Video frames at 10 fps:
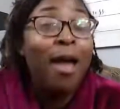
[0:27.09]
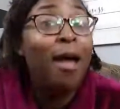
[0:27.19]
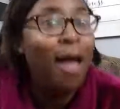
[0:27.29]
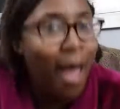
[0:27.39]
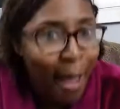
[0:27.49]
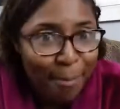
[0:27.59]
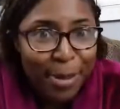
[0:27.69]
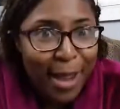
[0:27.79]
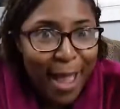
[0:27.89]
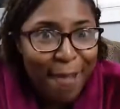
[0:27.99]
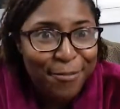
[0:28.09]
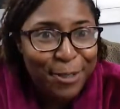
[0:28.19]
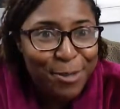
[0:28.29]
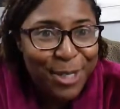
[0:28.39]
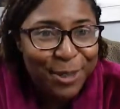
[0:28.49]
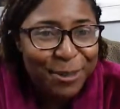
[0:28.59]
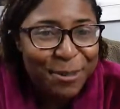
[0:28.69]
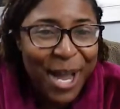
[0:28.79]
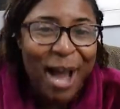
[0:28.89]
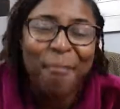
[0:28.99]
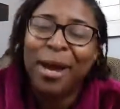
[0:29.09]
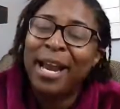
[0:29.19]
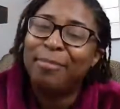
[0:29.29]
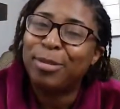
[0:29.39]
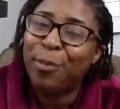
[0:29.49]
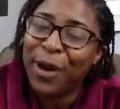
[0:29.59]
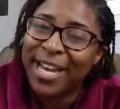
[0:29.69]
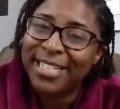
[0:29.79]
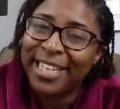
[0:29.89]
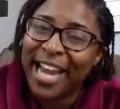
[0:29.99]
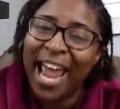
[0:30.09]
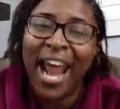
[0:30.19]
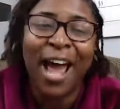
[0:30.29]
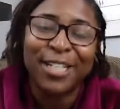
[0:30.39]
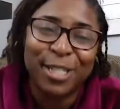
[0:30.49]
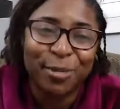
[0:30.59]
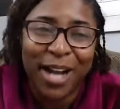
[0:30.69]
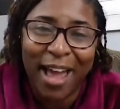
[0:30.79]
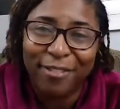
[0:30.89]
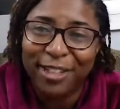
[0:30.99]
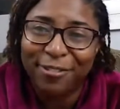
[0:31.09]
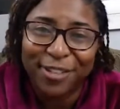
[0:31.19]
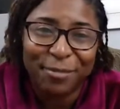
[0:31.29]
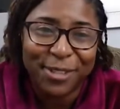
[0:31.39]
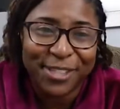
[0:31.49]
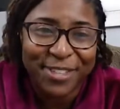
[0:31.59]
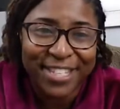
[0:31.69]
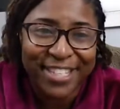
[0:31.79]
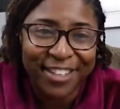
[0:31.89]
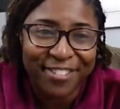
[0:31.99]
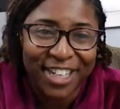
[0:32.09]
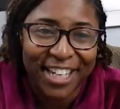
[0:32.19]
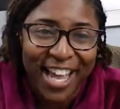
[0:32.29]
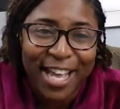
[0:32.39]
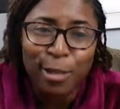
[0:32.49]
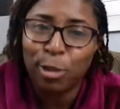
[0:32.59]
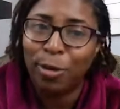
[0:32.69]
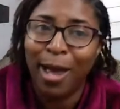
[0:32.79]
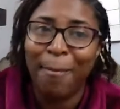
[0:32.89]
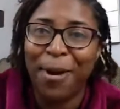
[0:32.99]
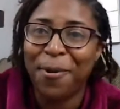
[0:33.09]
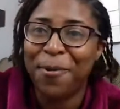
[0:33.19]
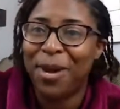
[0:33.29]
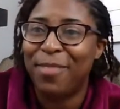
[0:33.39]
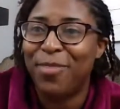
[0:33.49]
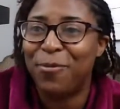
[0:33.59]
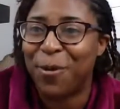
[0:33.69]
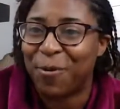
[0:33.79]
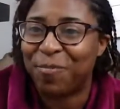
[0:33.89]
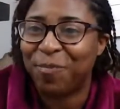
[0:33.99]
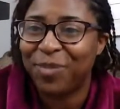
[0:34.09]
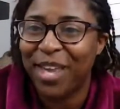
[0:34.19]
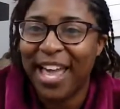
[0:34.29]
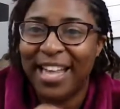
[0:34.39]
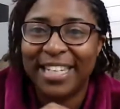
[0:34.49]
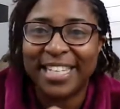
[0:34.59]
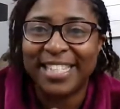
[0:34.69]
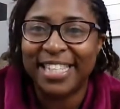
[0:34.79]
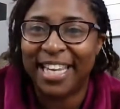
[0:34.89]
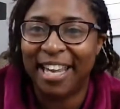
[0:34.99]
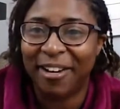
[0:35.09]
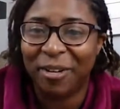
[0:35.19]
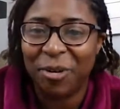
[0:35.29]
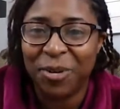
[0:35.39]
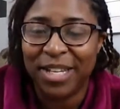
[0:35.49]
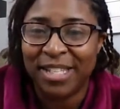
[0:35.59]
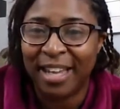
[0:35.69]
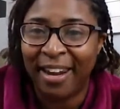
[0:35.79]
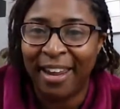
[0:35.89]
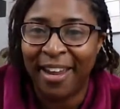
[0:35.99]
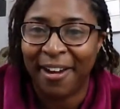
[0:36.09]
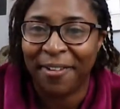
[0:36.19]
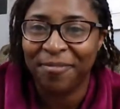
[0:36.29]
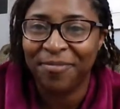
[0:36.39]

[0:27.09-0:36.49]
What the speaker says: happy to have you too. My name's Brandlin, and I just want to have a little fun with you this evening. So come on in the room. Let's see here. Who is in here?